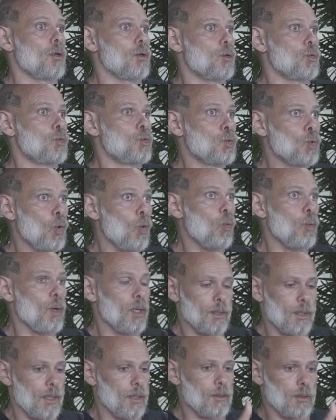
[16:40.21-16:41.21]
Know where
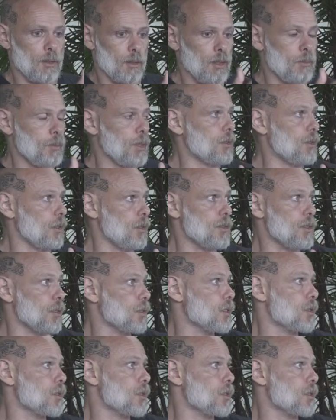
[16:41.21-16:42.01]
that limit is and